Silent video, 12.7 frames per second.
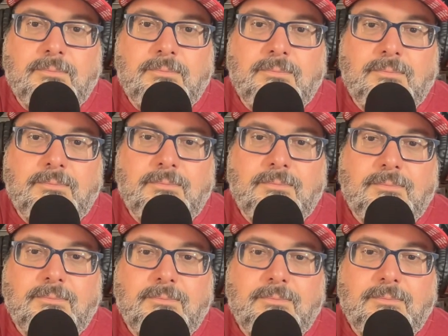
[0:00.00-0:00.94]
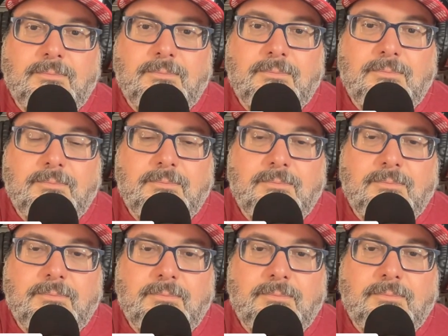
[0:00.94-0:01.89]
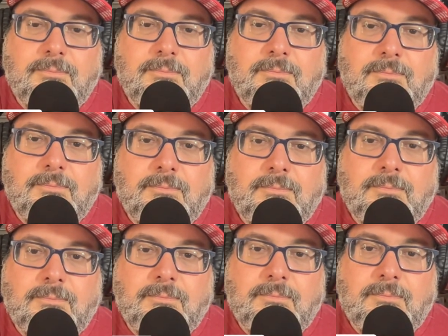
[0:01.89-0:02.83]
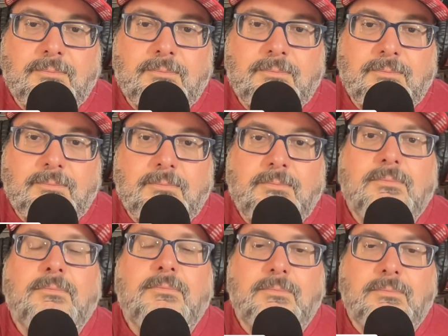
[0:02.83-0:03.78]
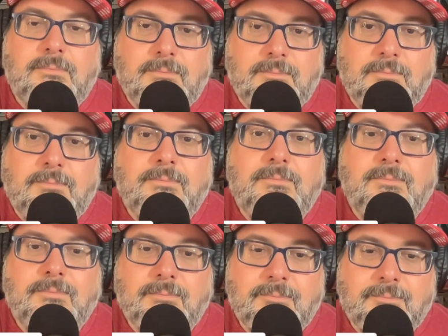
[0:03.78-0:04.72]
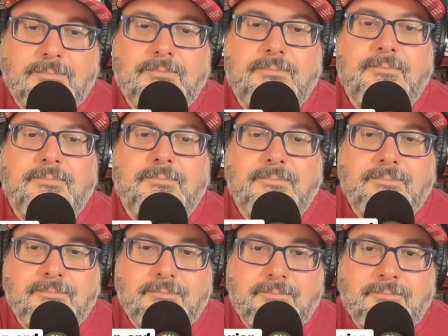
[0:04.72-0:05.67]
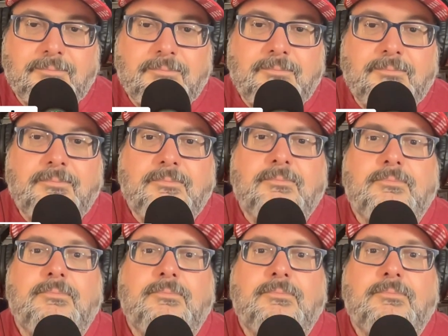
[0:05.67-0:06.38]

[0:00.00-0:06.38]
This person isn't speaking.